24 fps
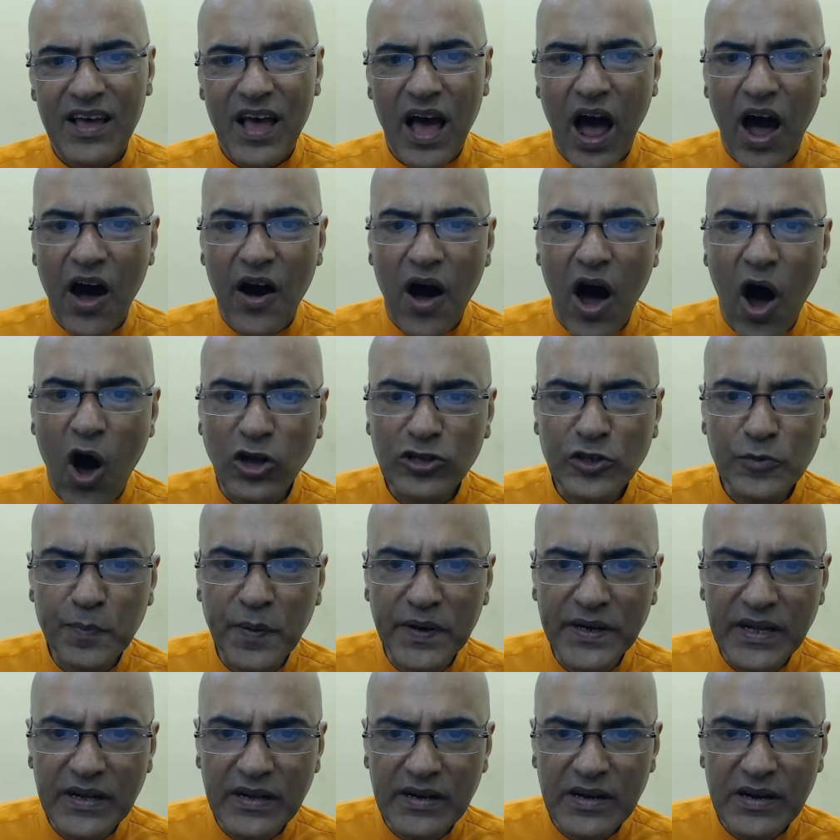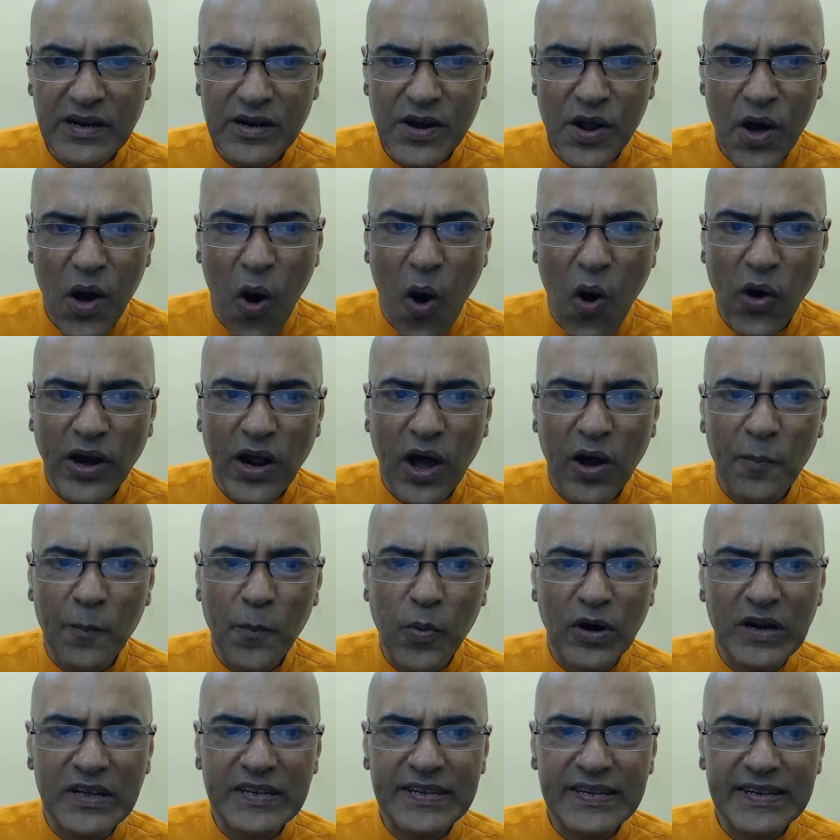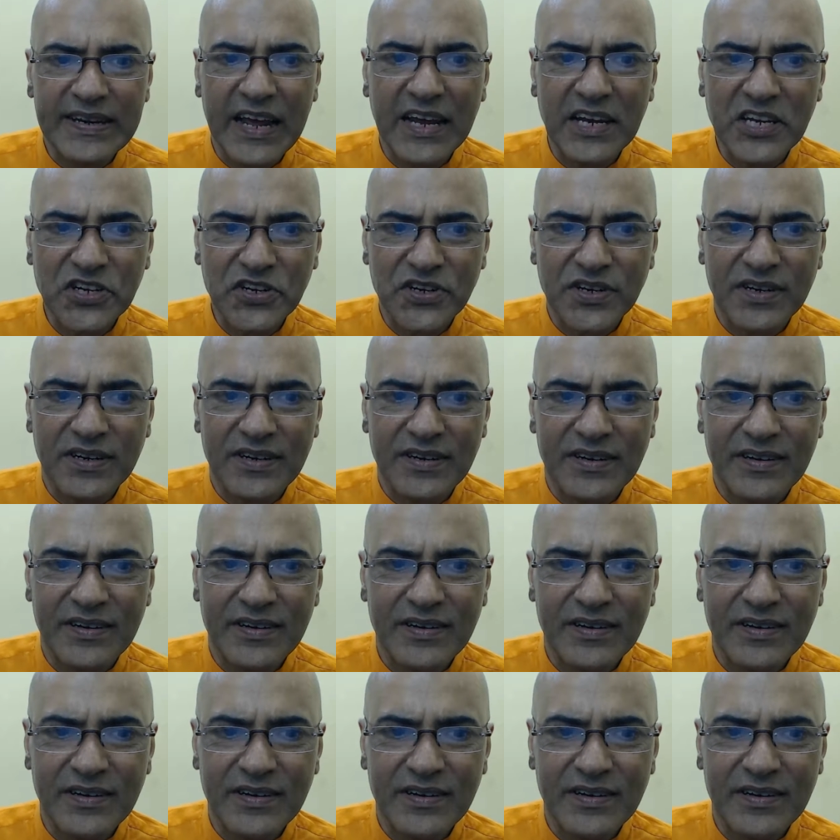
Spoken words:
a hospital or a police station.